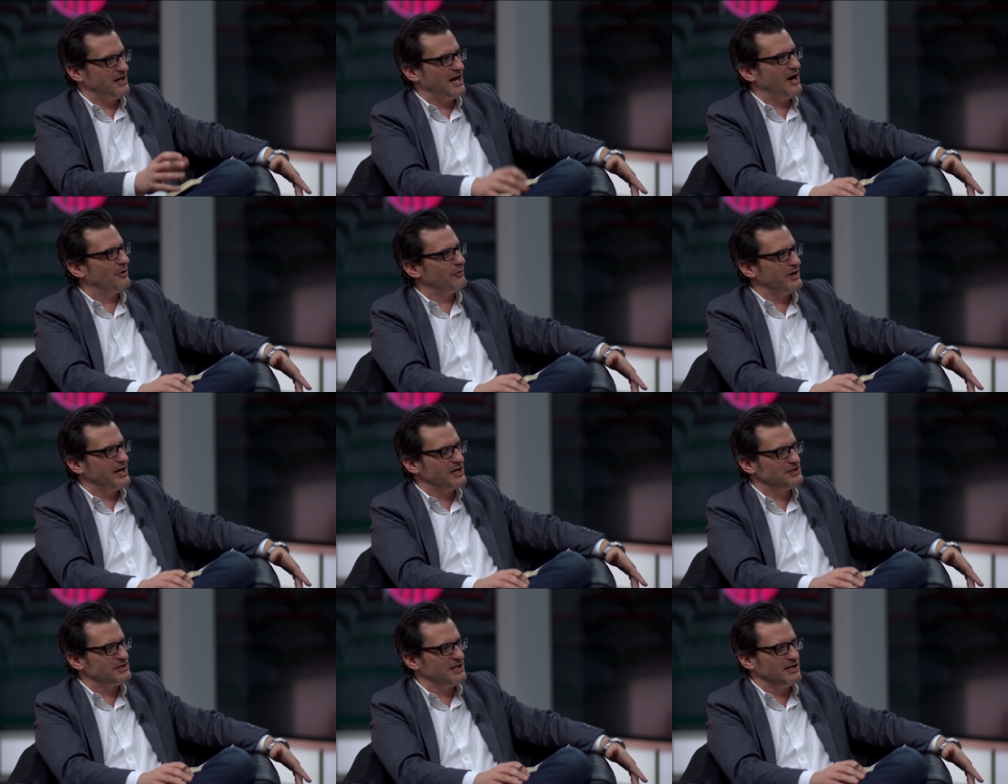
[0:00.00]
and
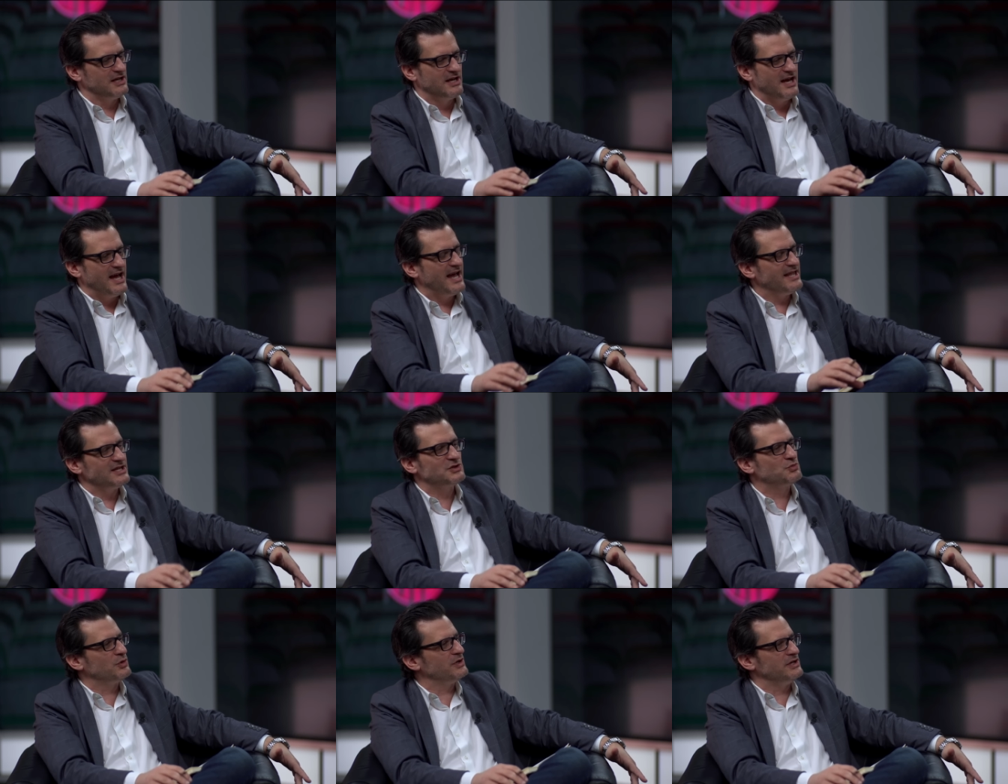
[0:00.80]
outrage that hey,
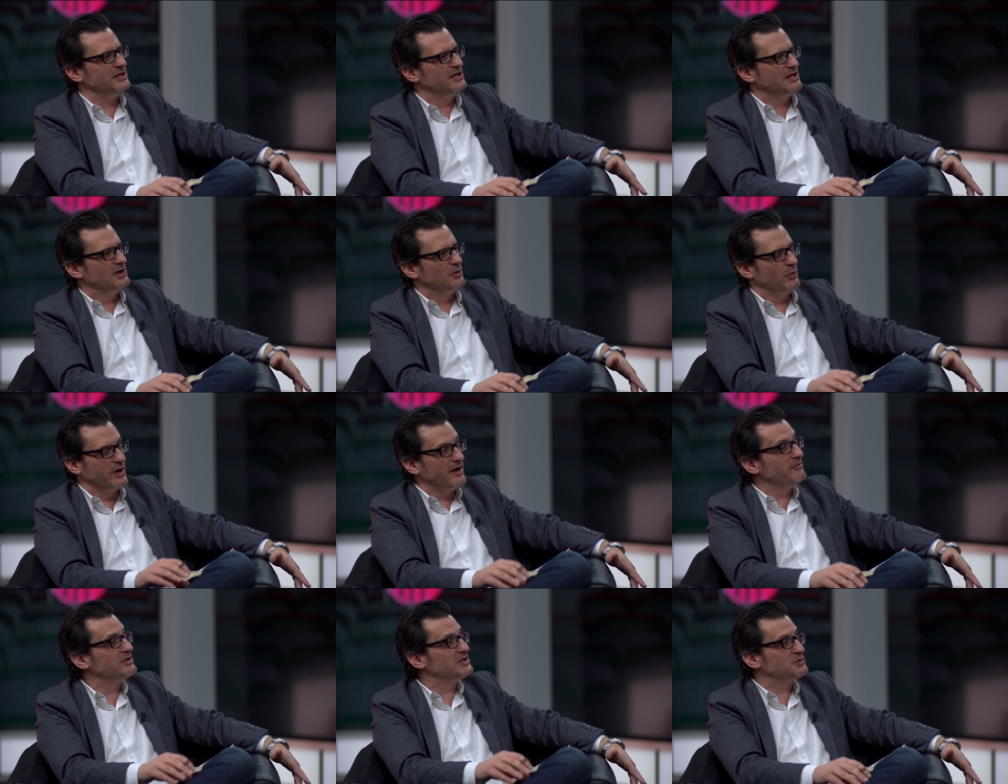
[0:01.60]
this wasn't
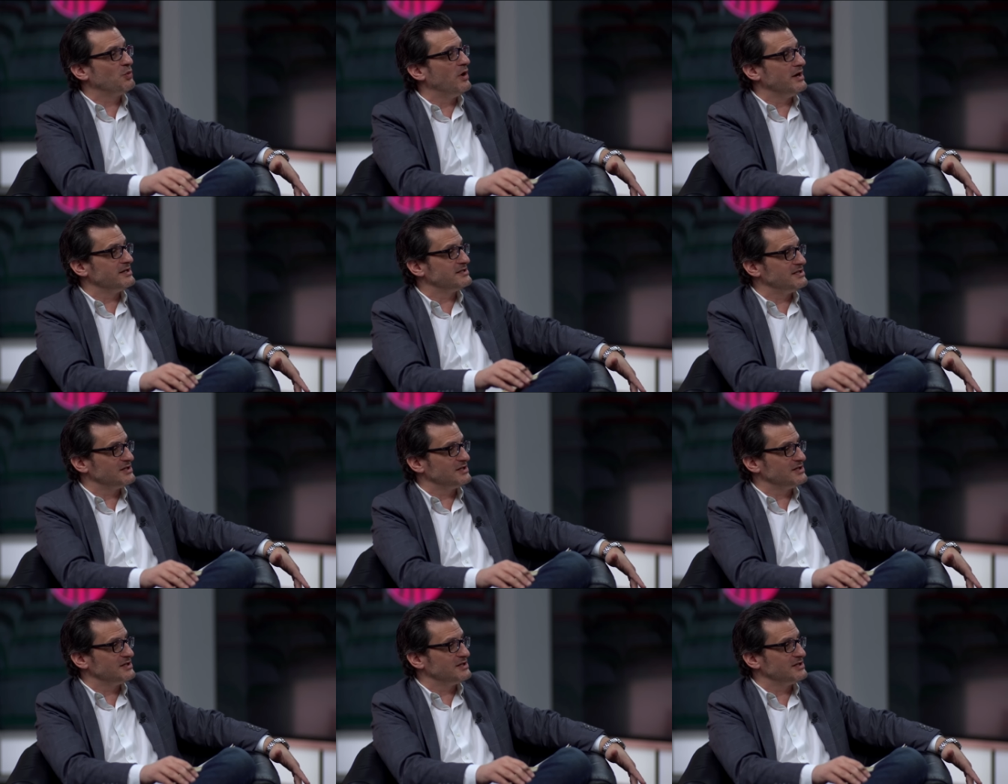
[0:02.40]
whatever this was,